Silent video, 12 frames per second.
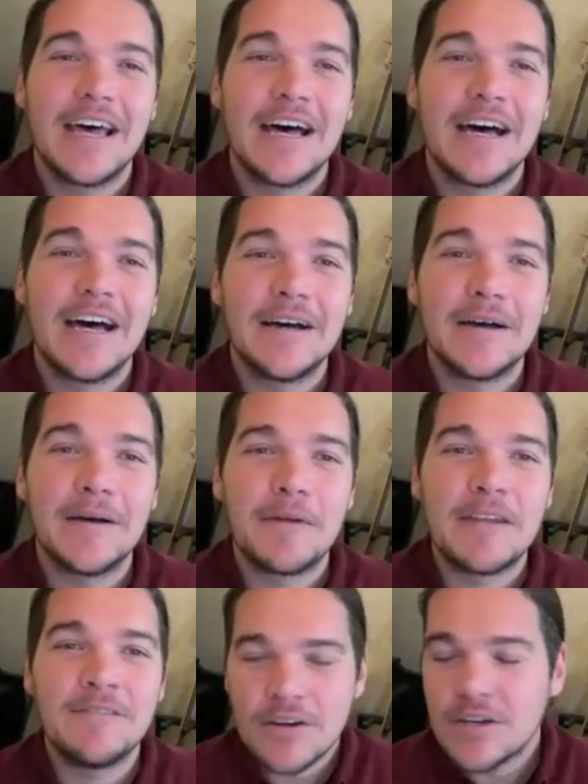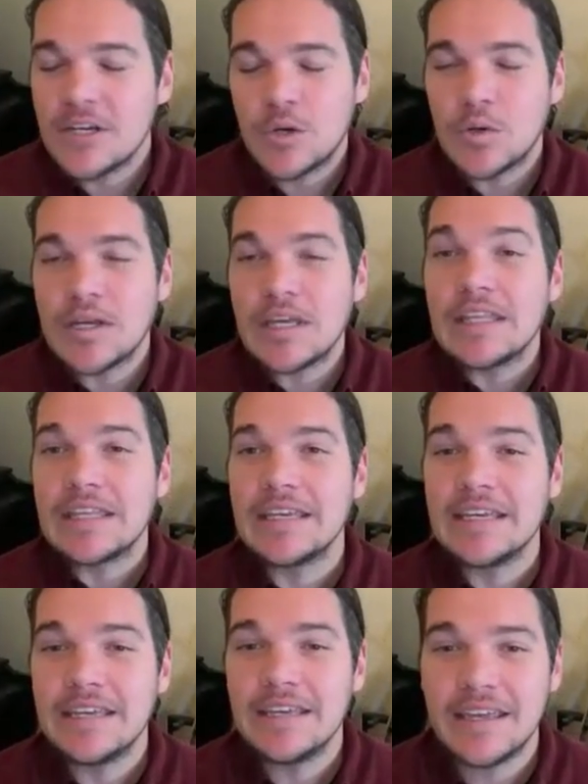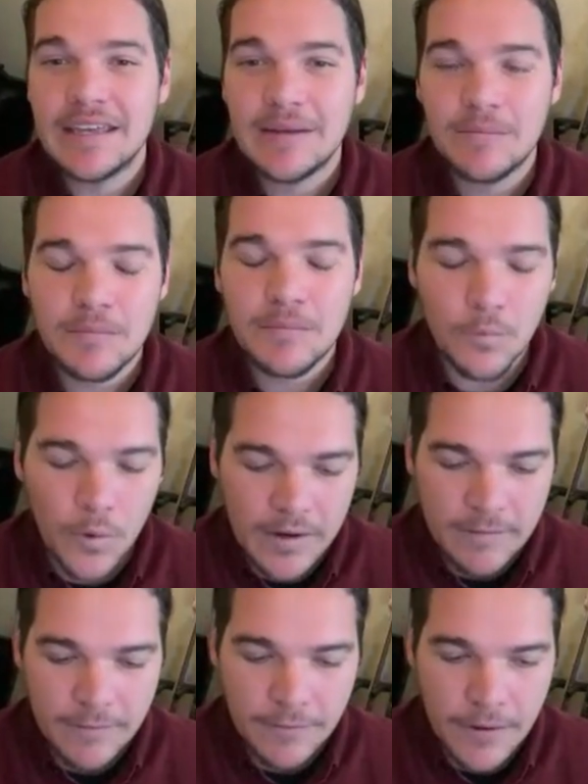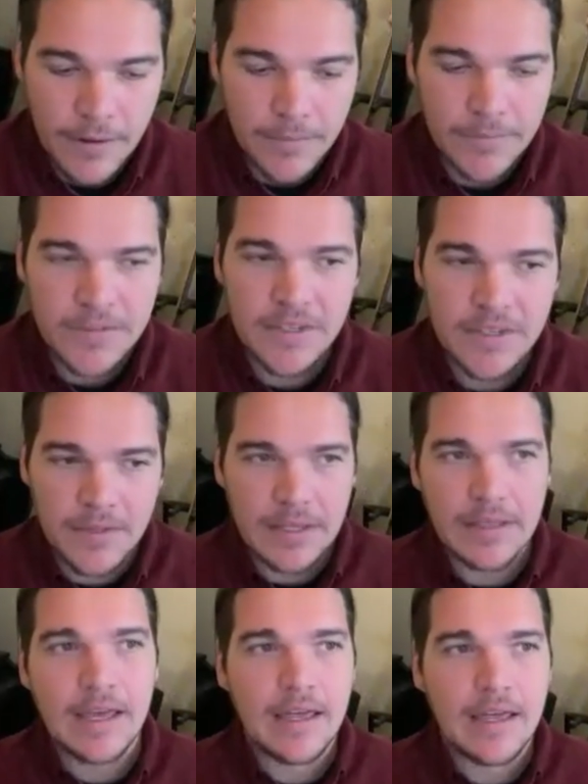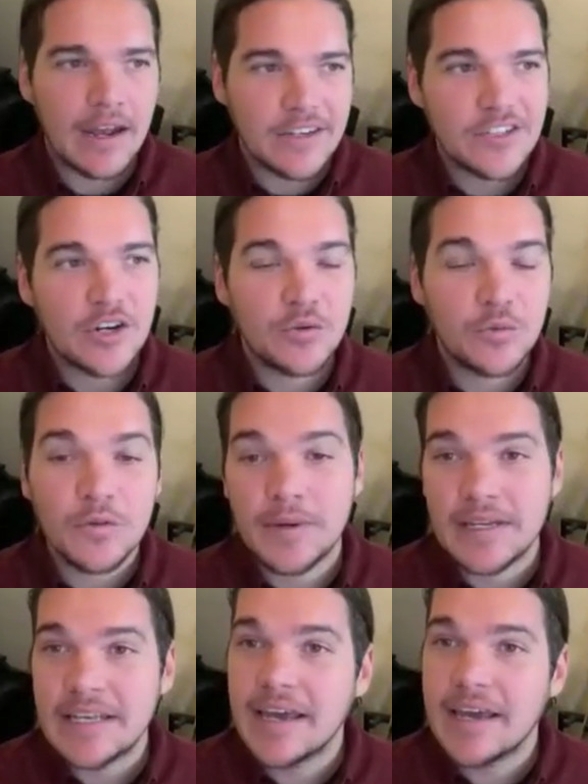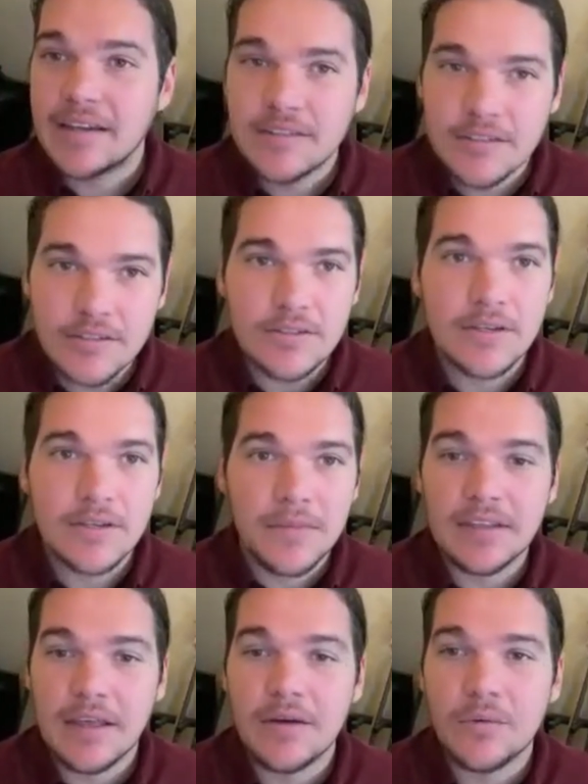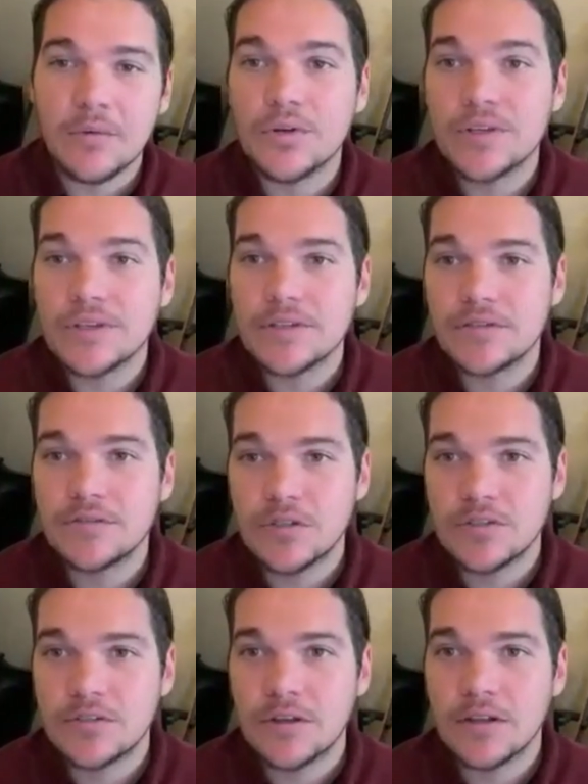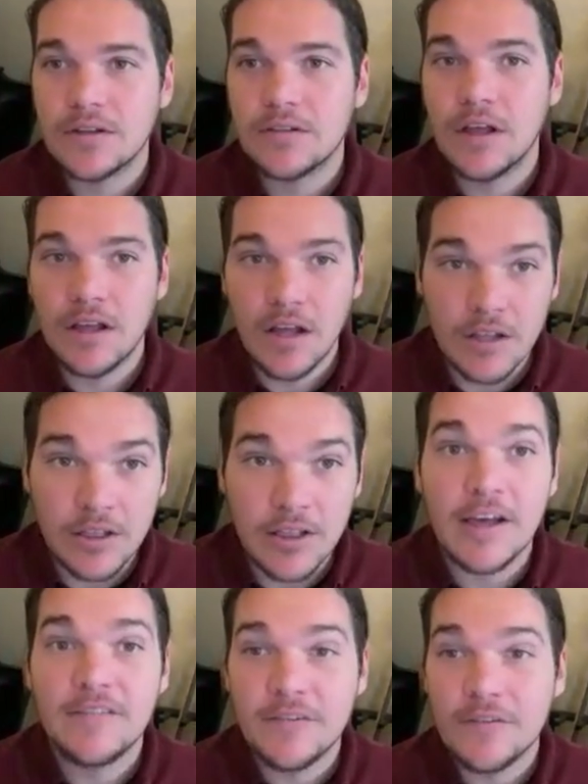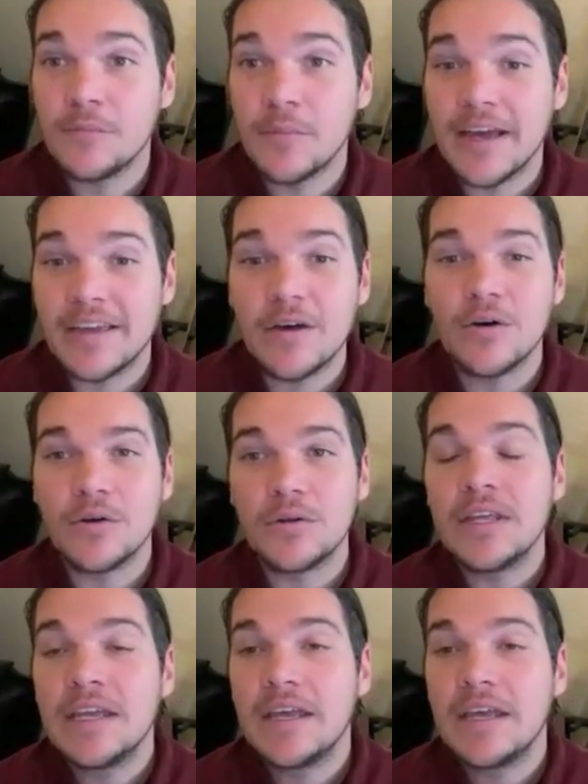And very quickly, it went from something that I shared with my dad to something that was just a love of my own.